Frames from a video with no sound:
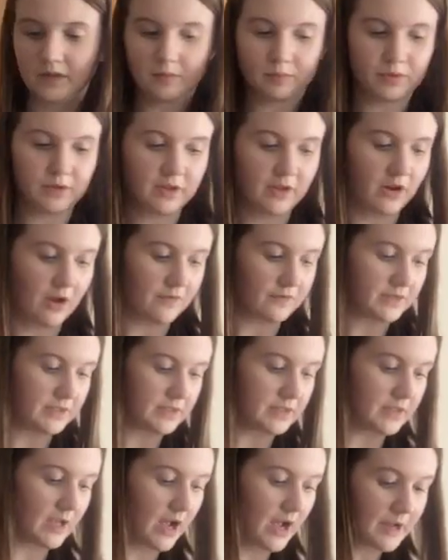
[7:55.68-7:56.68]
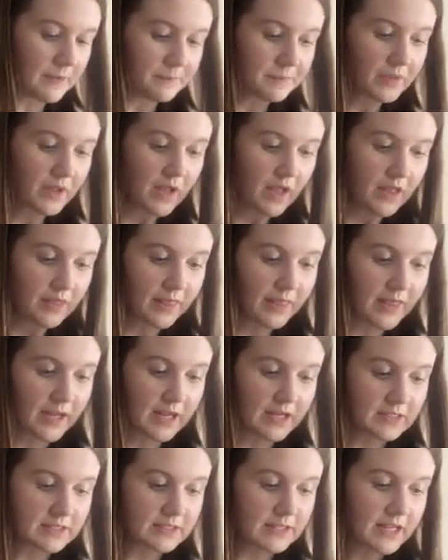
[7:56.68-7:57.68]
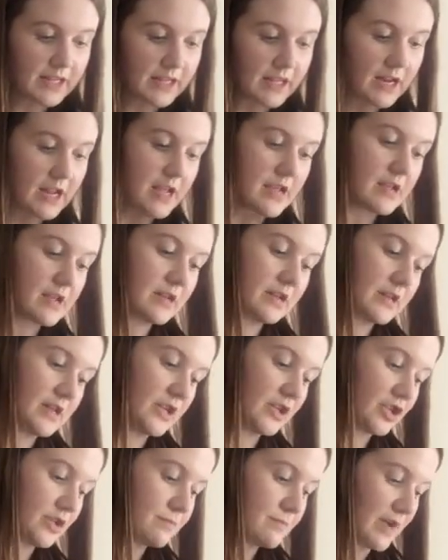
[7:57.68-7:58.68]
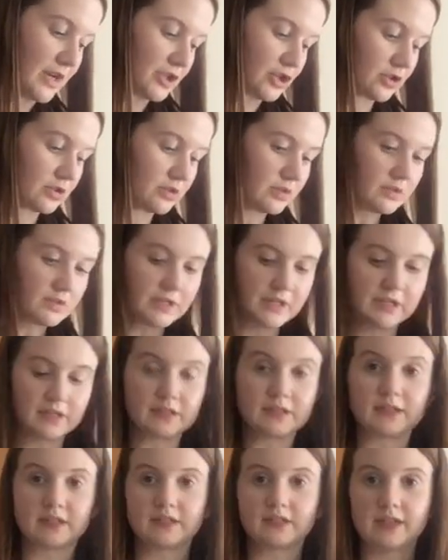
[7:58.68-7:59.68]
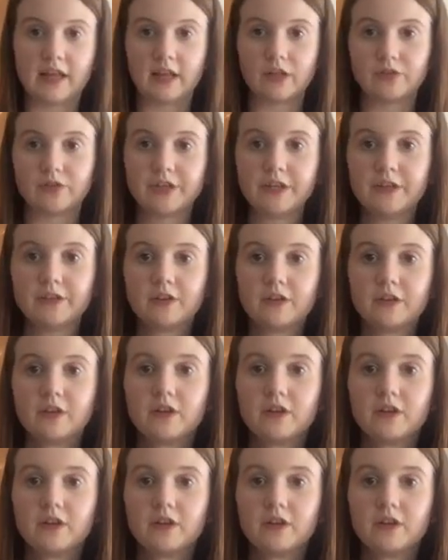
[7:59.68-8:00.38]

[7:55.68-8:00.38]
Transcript: Put that off to the side. Then the next thing that I need to measure is the celery.